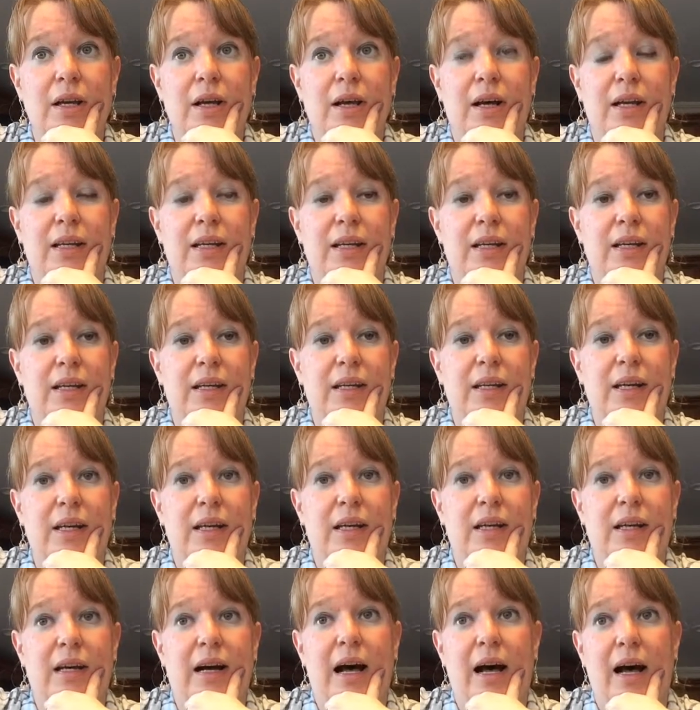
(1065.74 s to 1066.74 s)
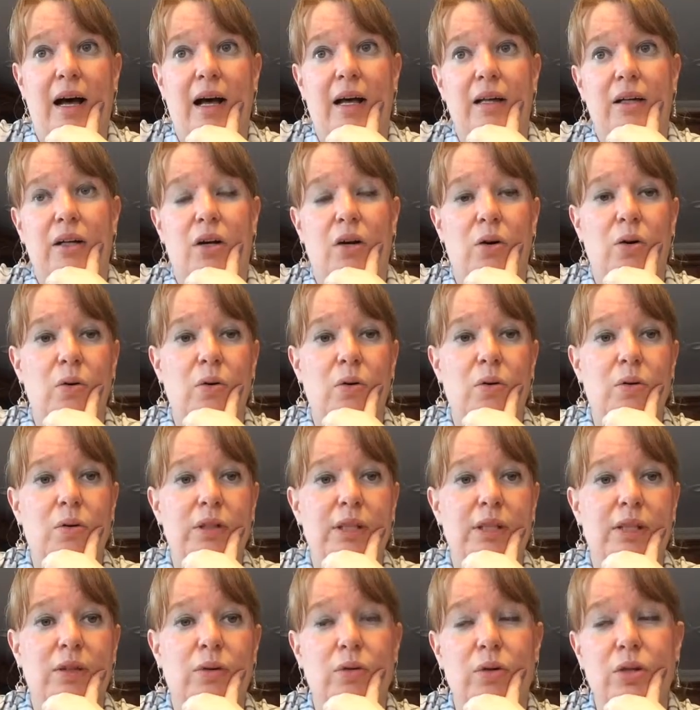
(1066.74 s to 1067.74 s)
I did it in hot,
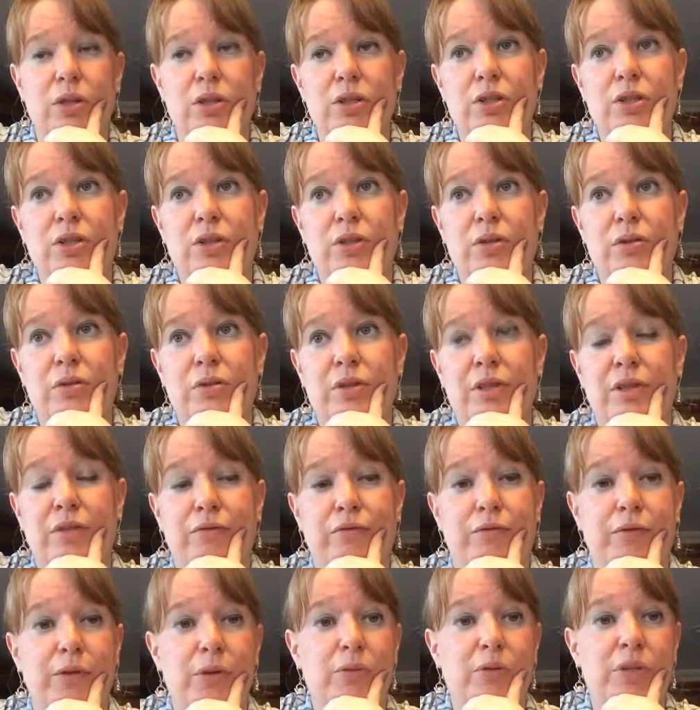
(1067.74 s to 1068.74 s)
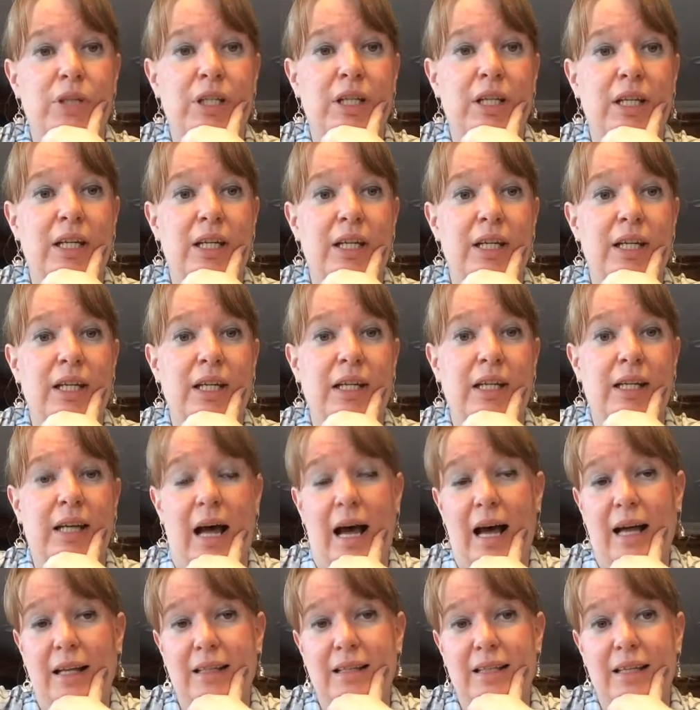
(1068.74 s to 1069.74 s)
cold, in orange juice, in fruit tea, in
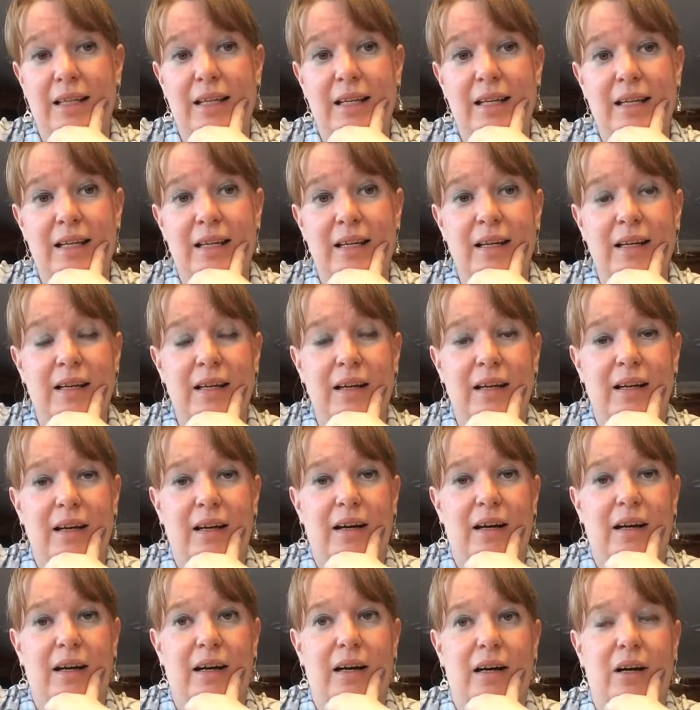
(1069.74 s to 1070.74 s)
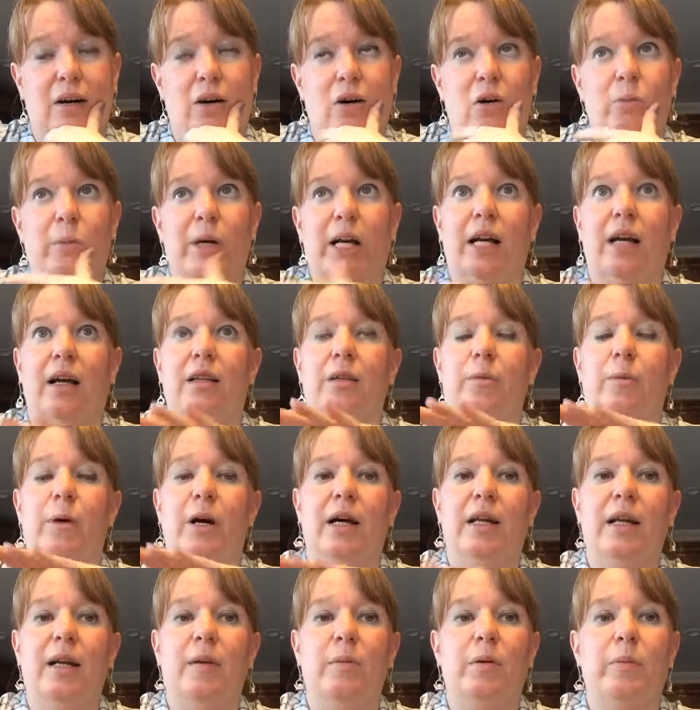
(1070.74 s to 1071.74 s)
hot tea. Uh, oh my God, the
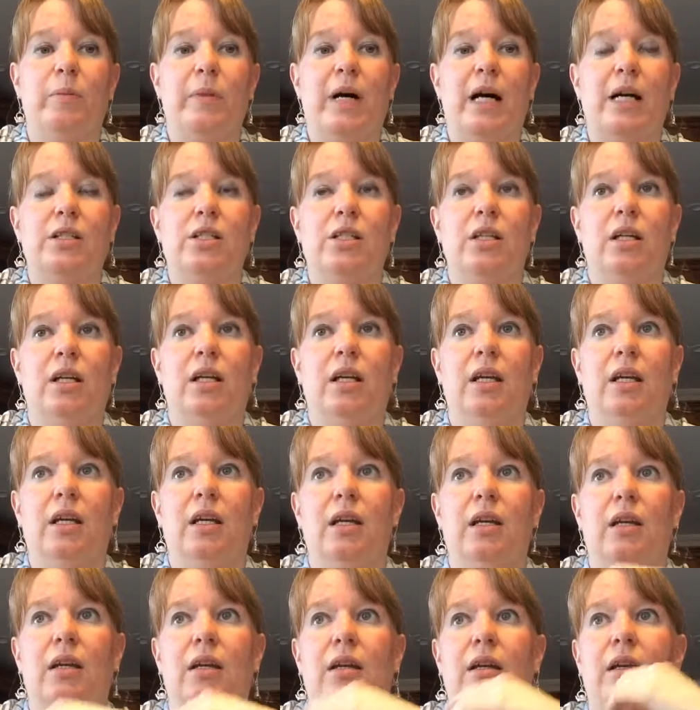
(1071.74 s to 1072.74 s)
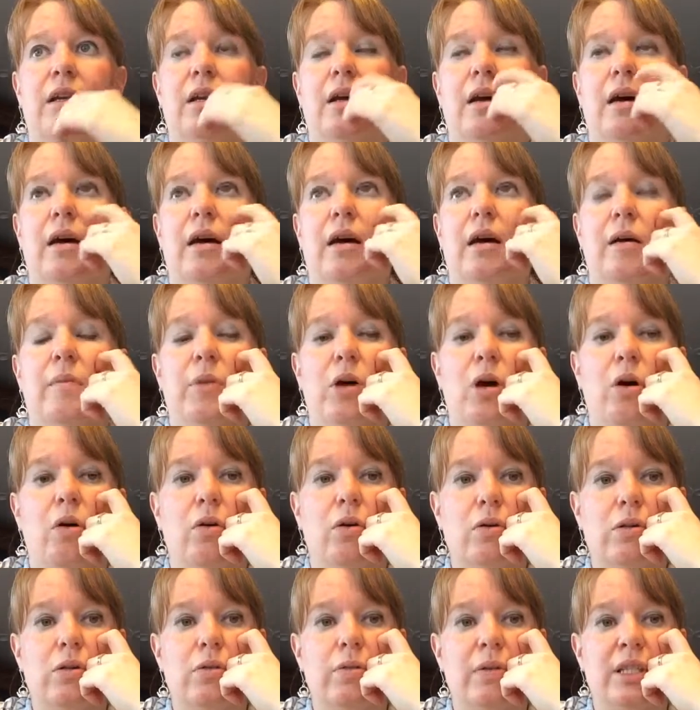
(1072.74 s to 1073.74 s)
pineapple matcha in uh,
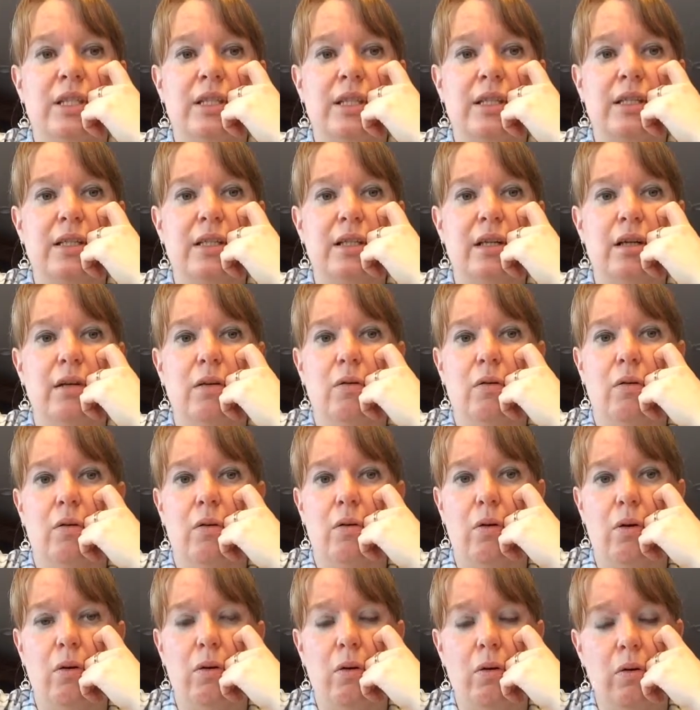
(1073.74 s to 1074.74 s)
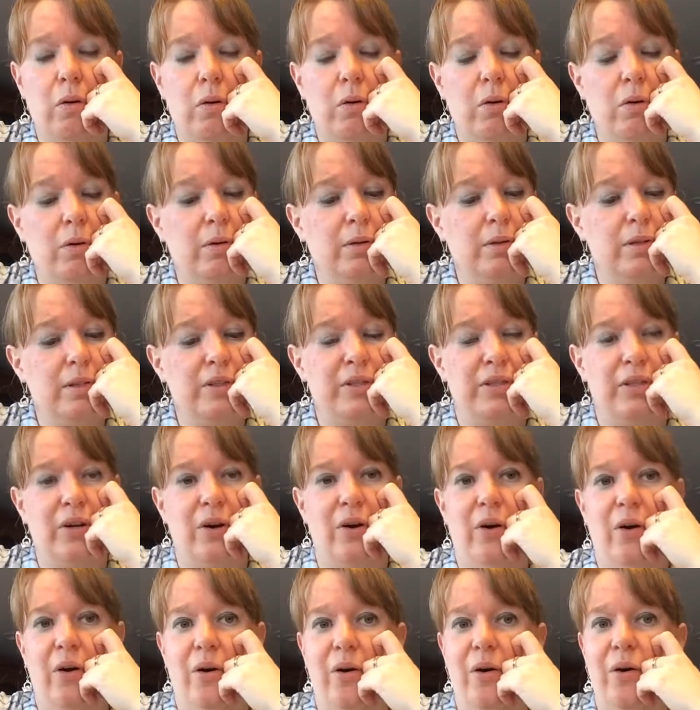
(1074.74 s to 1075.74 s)
cocoa sweet sencha. Oh,
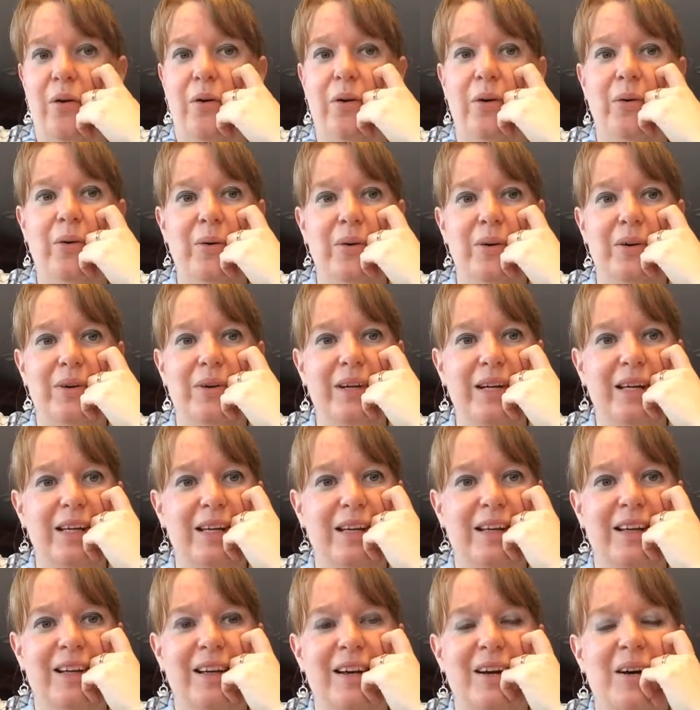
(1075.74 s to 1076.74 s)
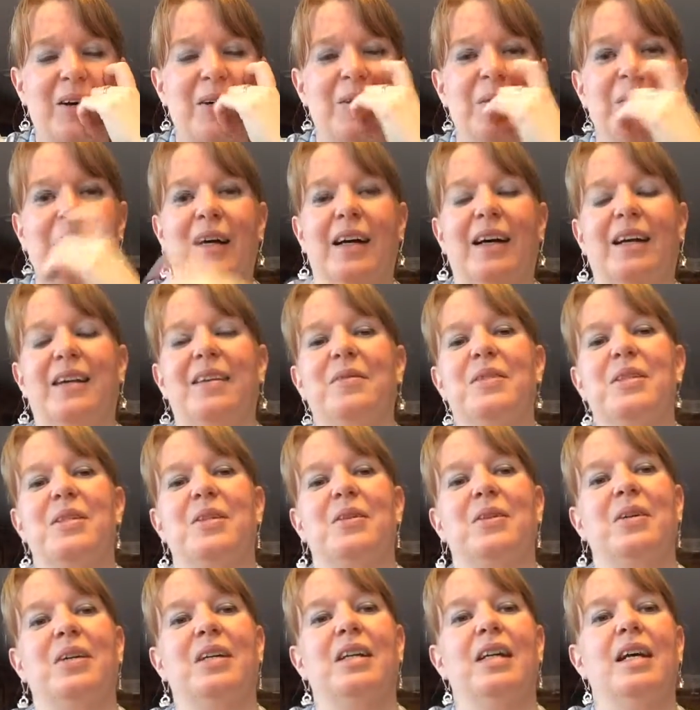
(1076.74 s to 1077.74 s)
so good. Oh my God, it was
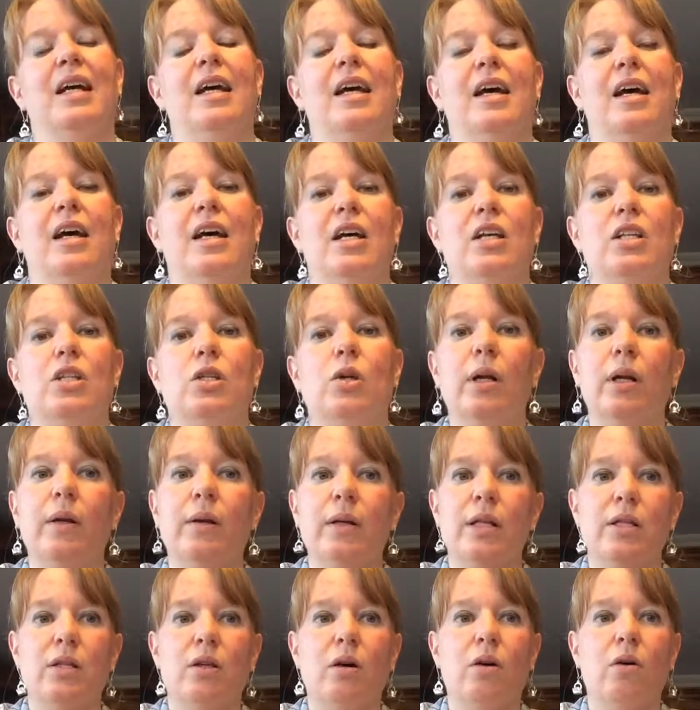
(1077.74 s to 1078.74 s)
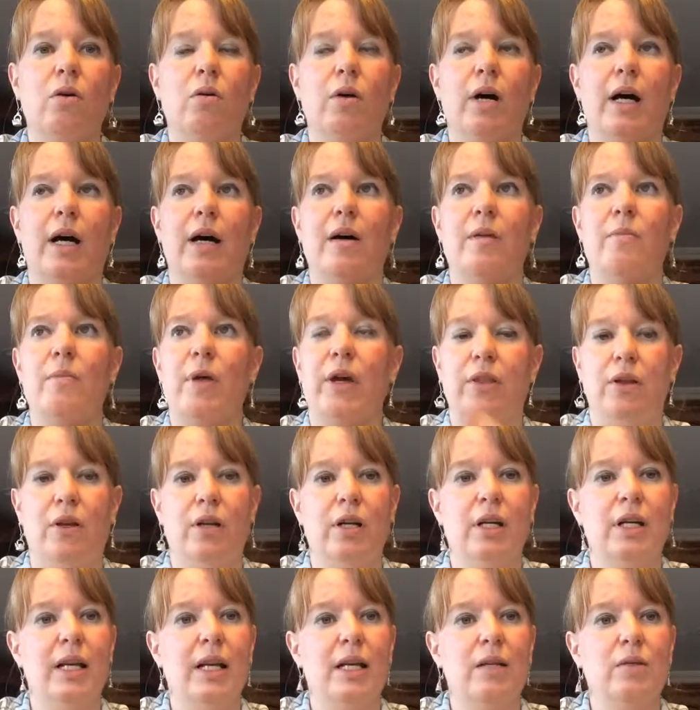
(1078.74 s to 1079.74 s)
so good. So anyway, so uh, my
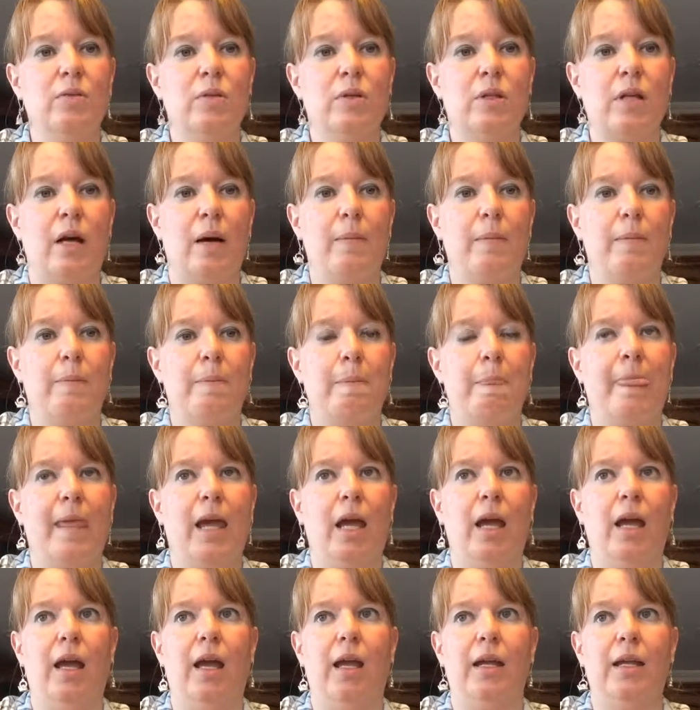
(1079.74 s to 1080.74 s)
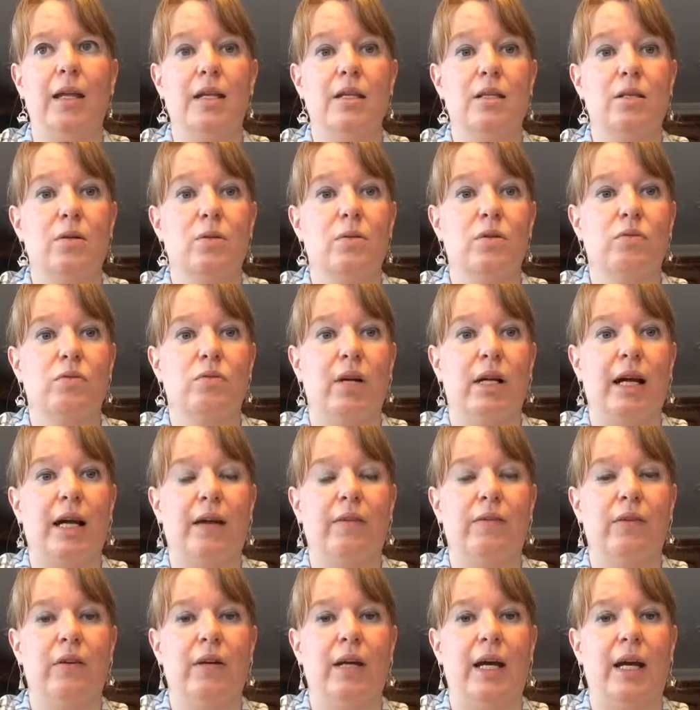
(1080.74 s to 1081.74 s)
30 days was up and Easter was right
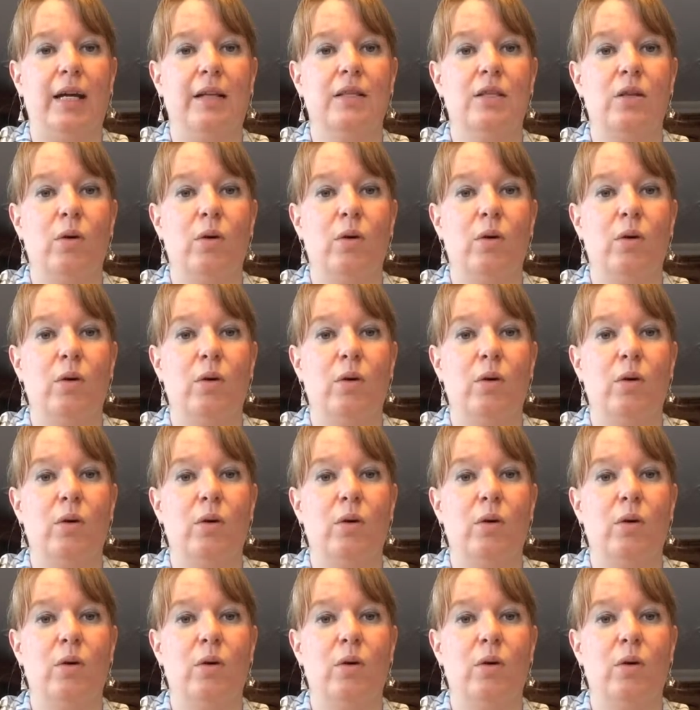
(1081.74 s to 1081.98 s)
after that.